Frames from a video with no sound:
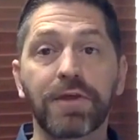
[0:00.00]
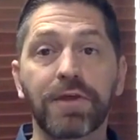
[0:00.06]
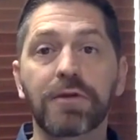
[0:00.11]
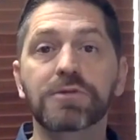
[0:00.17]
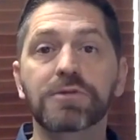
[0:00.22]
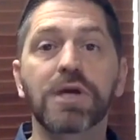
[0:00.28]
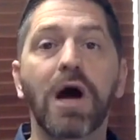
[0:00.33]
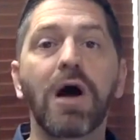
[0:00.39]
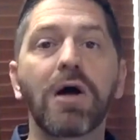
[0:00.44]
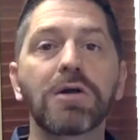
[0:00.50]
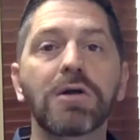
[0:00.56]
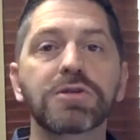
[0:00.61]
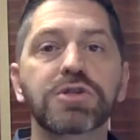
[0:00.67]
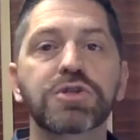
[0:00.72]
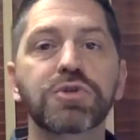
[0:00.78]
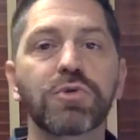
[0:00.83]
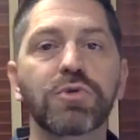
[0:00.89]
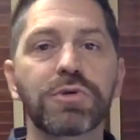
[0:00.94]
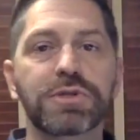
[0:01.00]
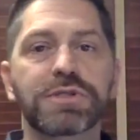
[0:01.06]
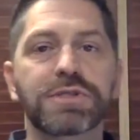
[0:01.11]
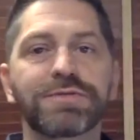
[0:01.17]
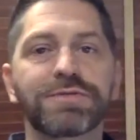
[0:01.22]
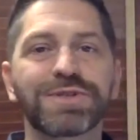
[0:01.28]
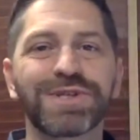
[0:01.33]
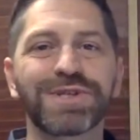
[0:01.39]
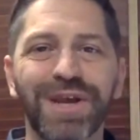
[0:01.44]
There's all
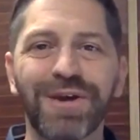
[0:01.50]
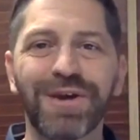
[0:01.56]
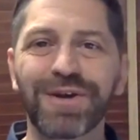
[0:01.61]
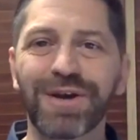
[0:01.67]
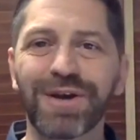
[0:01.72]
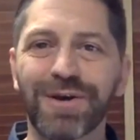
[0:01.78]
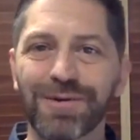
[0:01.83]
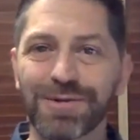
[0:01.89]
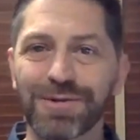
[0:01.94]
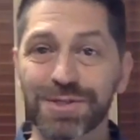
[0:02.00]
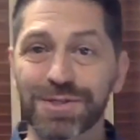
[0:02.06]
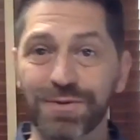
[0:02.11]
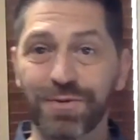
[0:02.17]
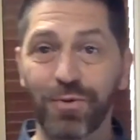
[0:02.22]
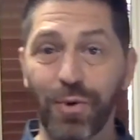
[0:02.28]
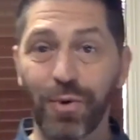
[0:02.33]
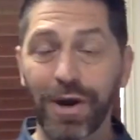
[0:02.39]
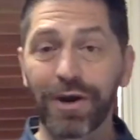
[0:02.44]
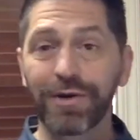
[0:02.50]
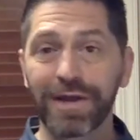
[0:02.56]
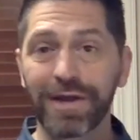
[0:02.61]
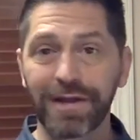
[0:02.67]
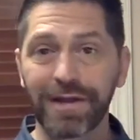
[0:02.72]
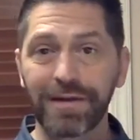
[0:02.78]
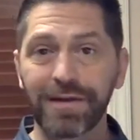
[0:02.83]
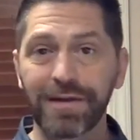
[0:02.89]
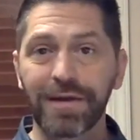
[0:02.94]
sorts of scenarios
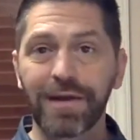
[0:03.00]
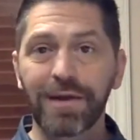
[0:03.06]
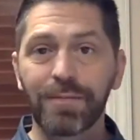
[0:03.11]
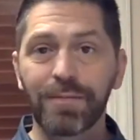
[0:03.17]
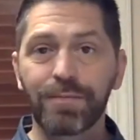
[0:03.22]
wherein